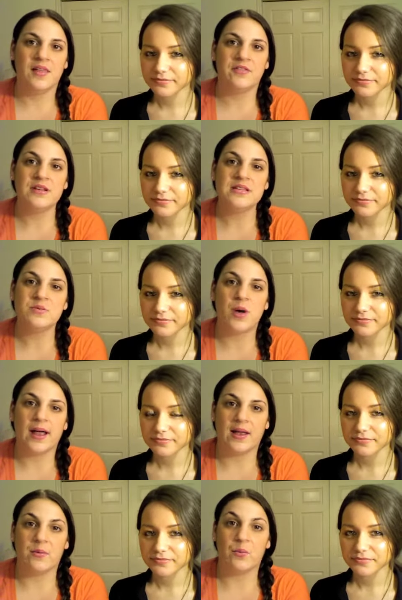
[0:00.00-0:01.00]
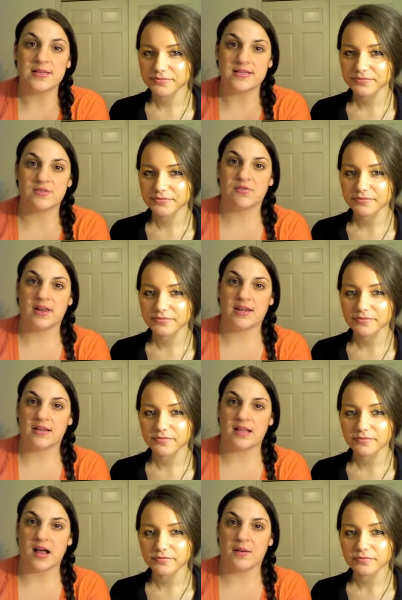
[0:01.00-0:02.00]
Speaker 1: the reason why I wasn't ready to
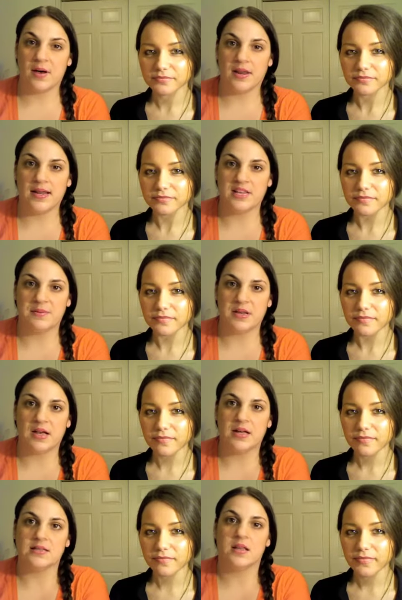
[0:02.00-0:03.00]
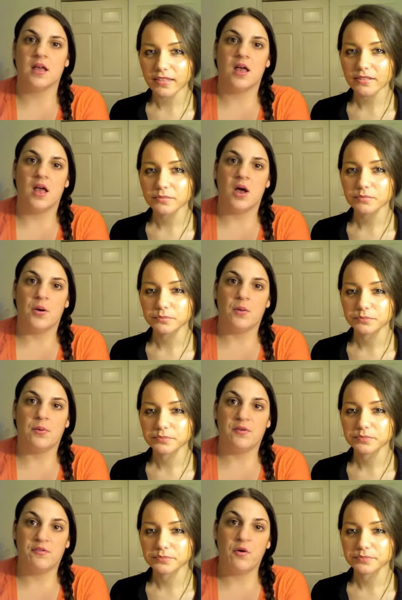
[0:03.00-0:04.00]
talk about it is because
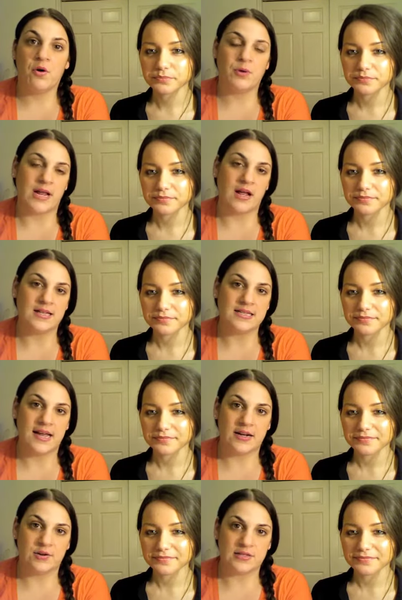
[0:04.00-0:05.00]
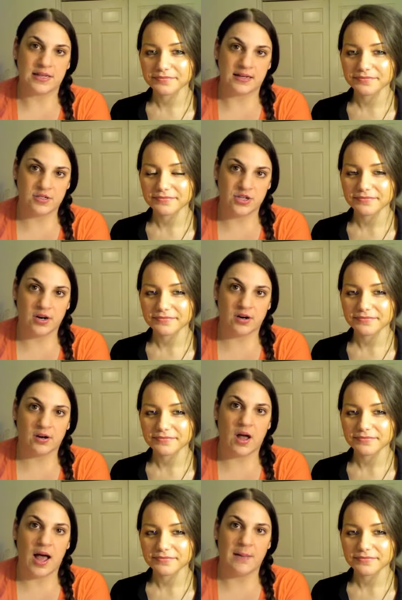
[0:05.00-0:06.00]
before when I got diagnosed last
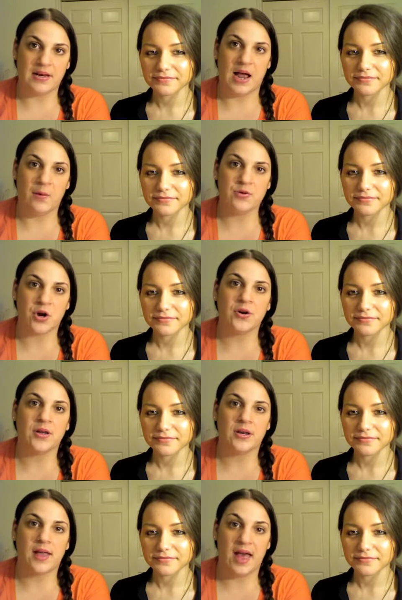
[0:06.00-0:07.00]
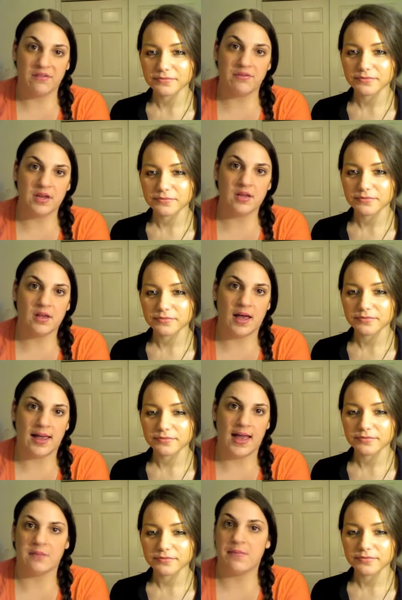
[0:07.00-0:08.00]
year, I mean, I was already heavy. I
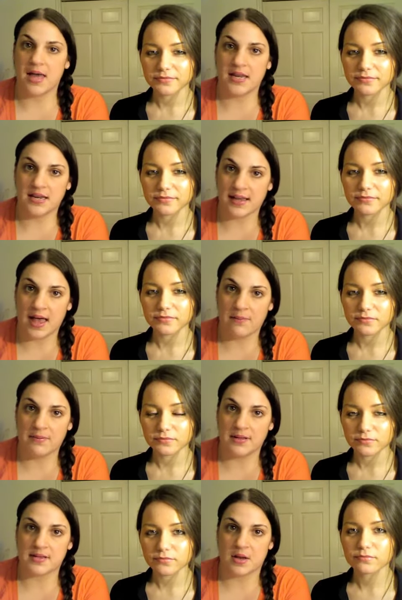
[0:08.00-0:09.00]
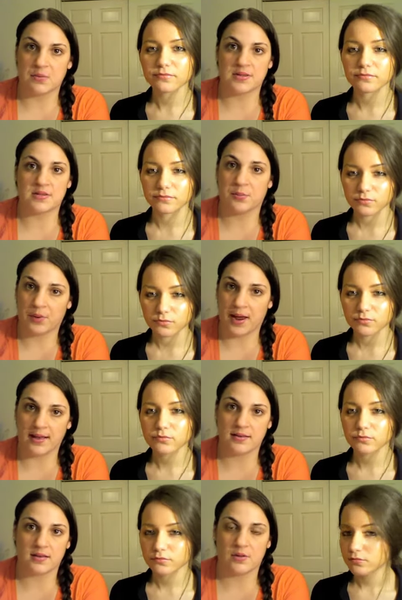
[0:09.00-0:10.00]
had bad eating habits. I was
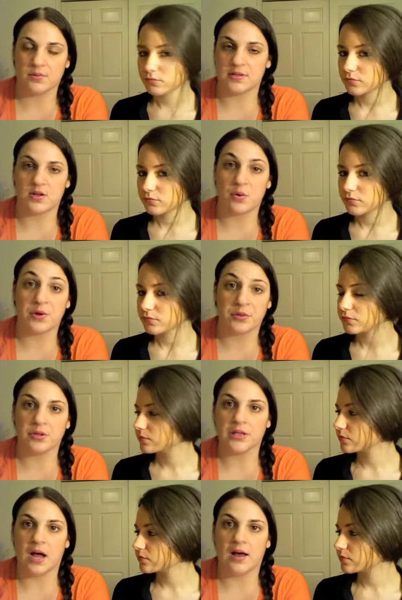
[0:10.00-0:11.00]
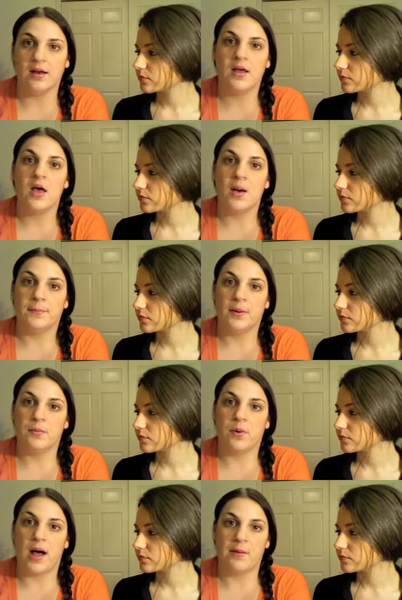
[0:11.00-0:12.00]
depressed. I was going through a lot, but
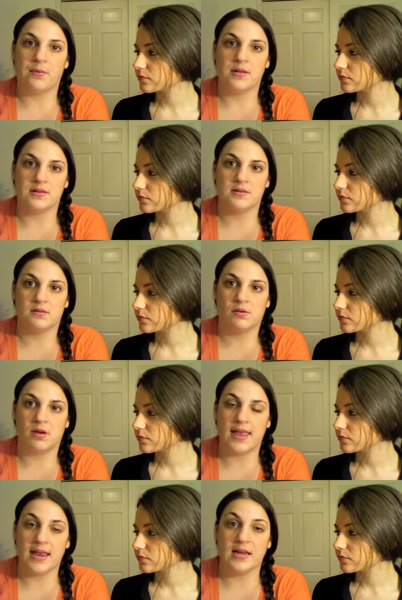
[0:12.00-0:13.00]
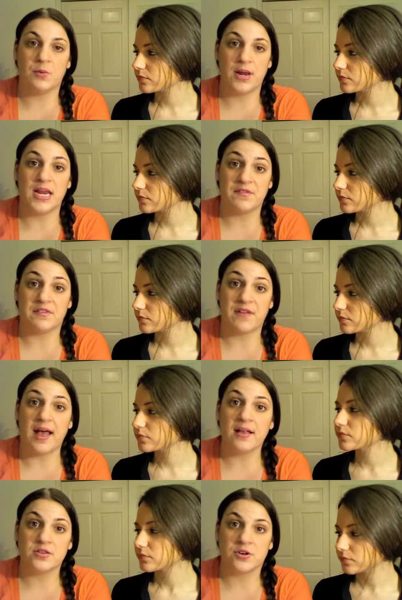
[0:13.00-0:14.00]
I was gaining weight even
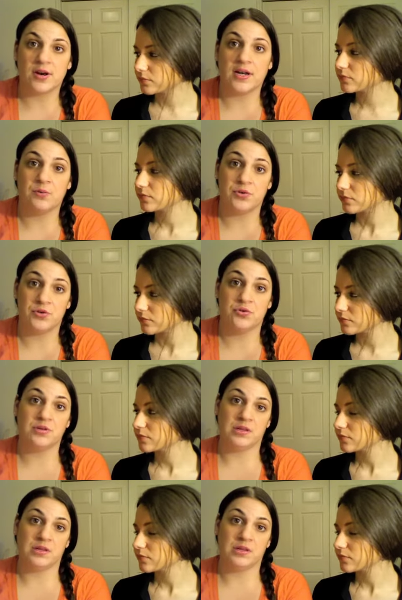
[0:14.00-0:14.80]
faster and it was due to the